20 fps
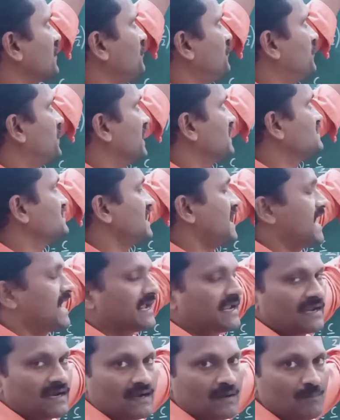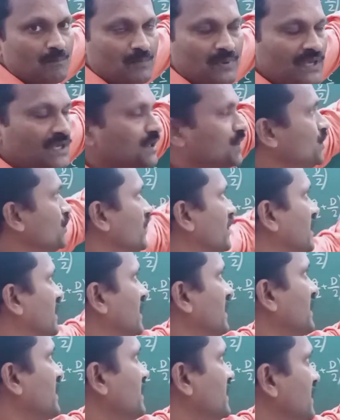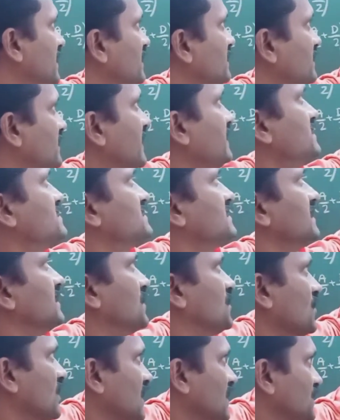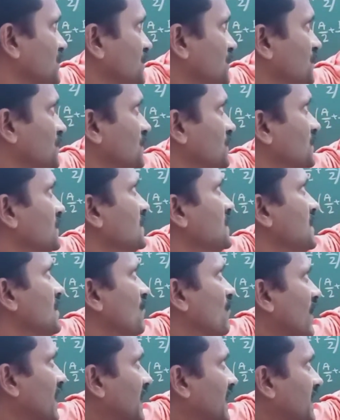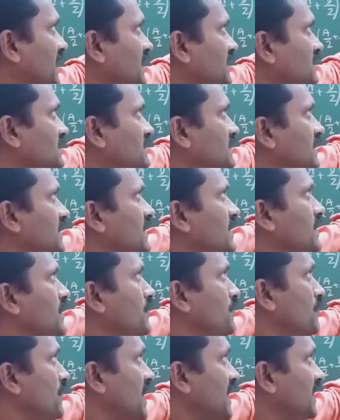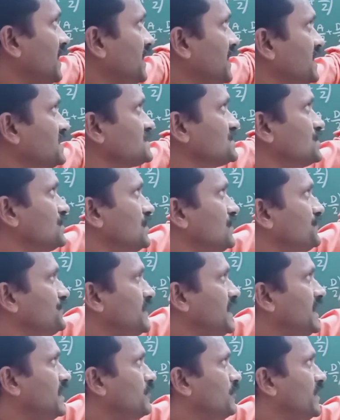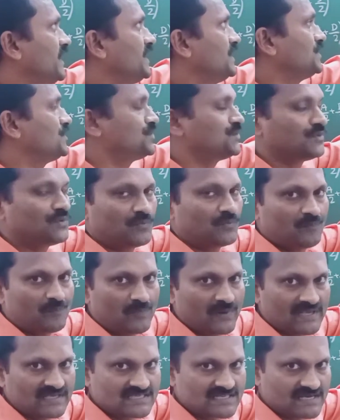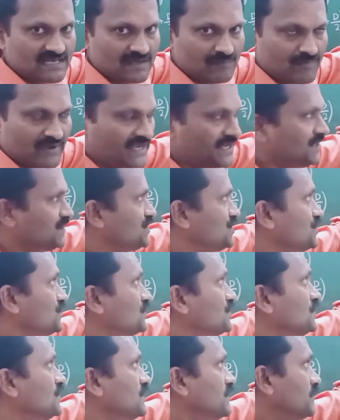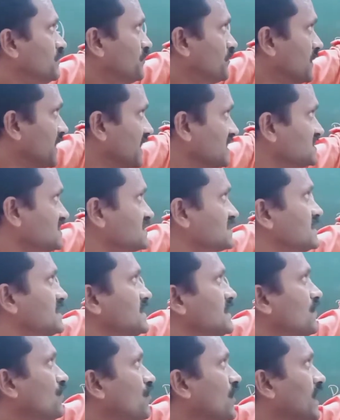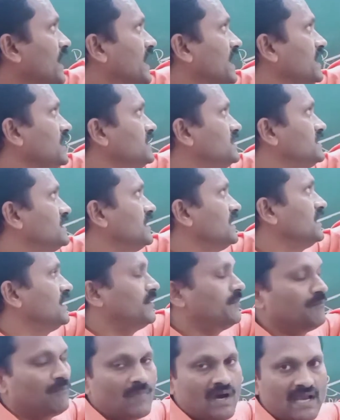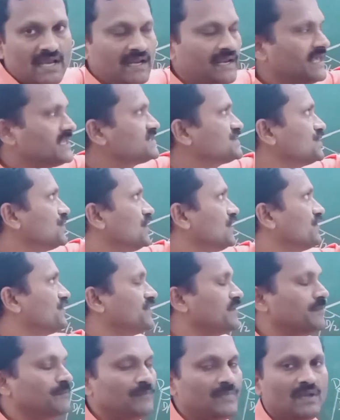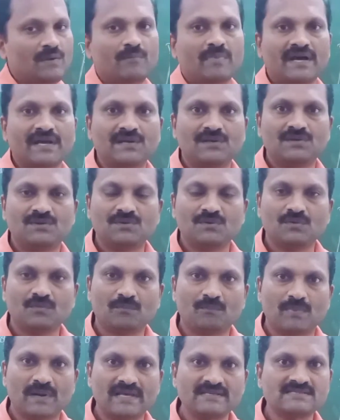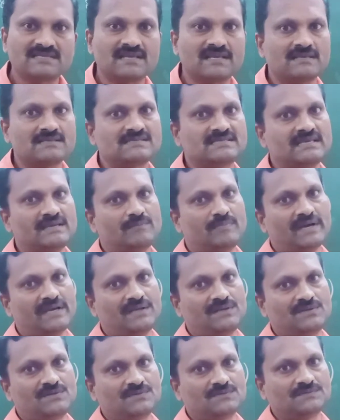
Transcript: plus angle PQR, that's equal to 180 minus of a by 2 plus d by 2 plus 180 minus of b by 2 plus c by 2.